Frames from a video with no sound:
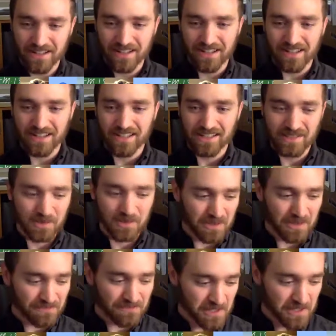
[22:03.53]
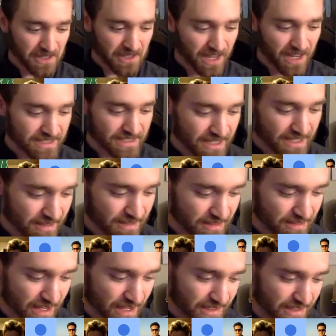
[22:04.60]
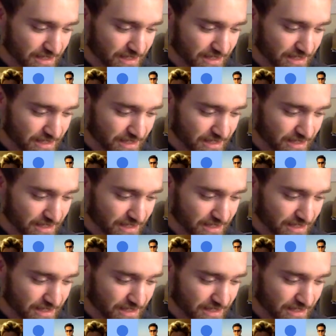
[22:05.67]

sort of realizing that